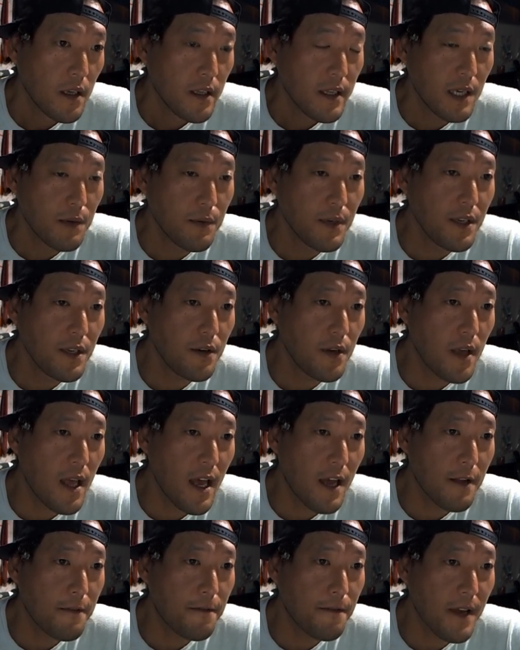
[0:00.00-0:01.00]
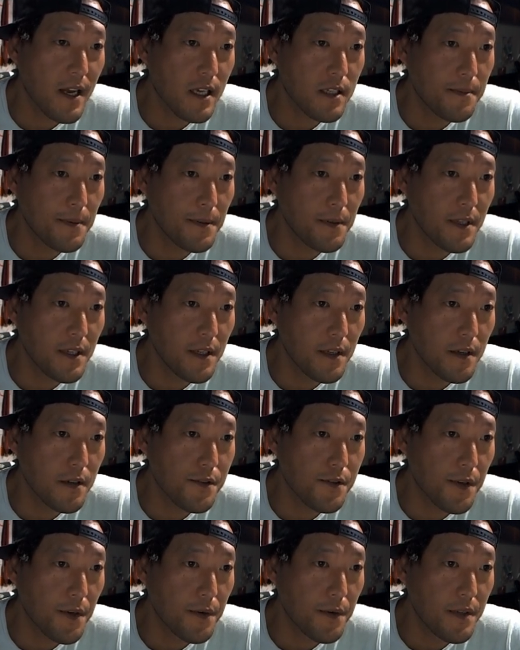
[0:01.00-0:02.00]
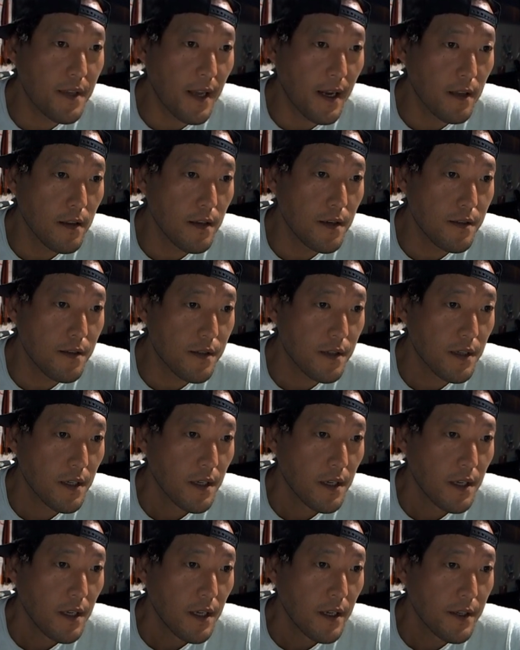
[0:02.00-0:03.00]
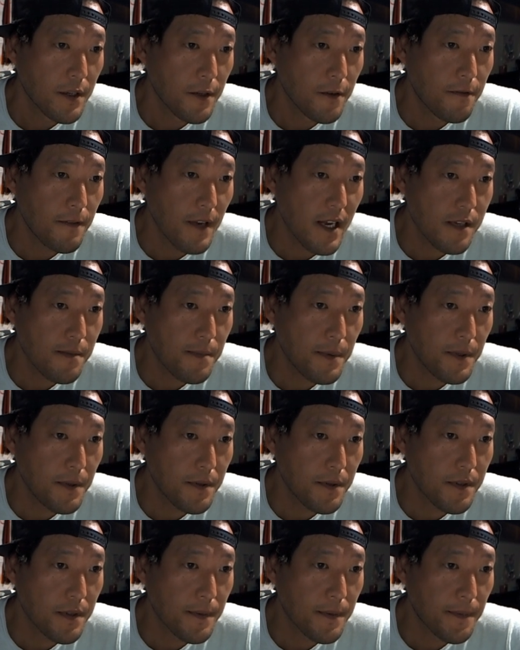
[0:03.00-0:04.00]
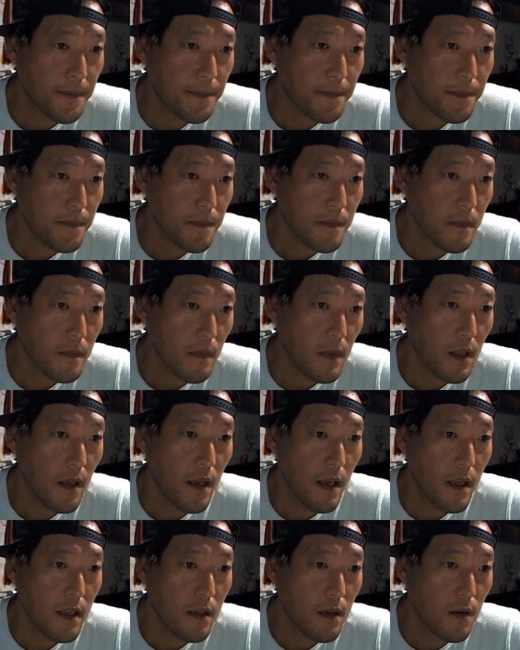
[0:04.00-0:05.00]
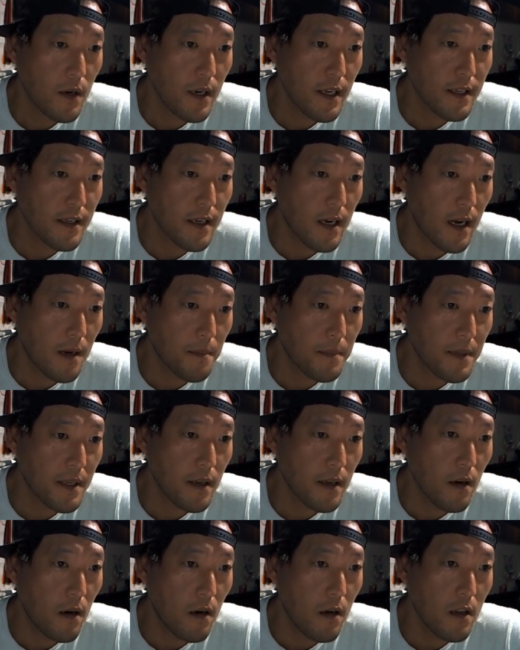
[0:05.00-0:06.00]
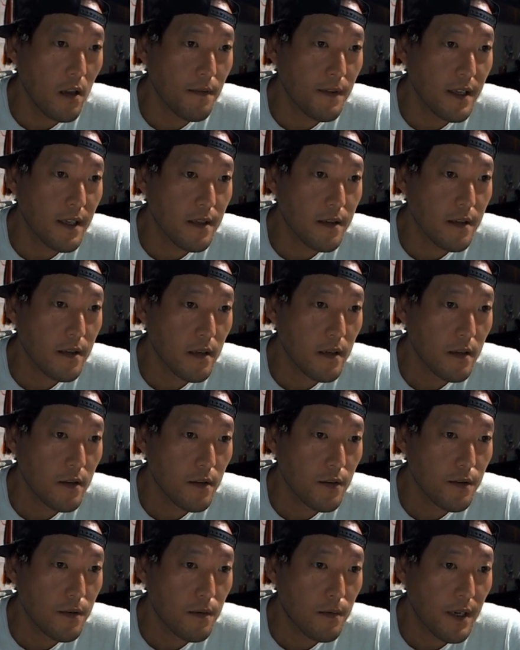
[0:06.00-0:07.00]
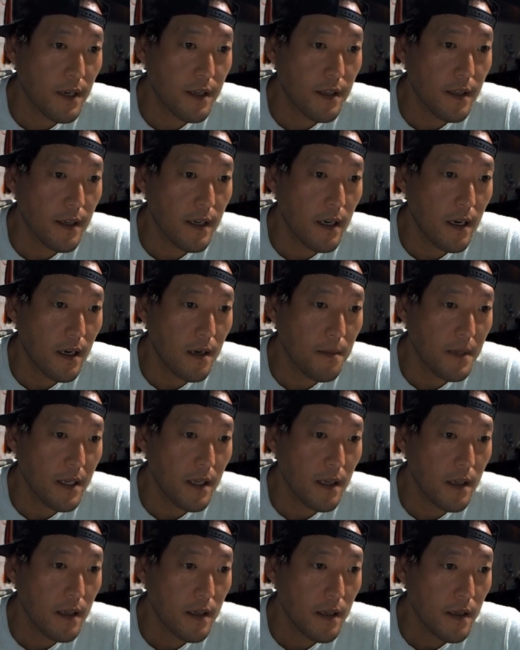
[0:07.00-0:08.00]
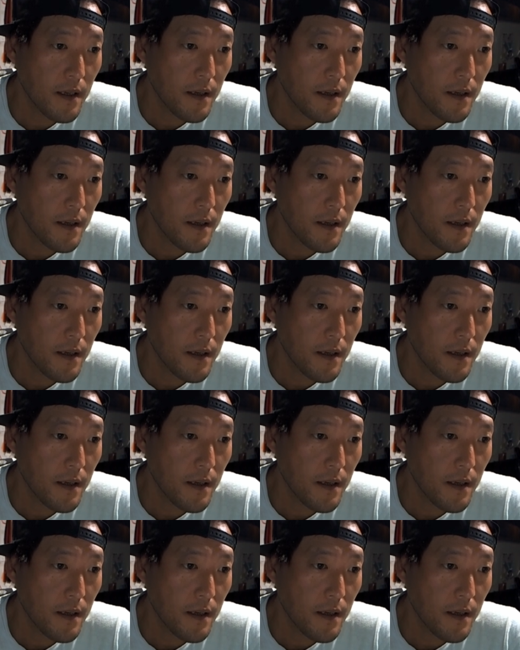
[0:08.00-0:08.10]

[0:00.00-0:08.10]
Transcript: Now, we need to add fastboot in here, so go to downloads, go to fastboot, and go ahead and copy all of it do a right click copy.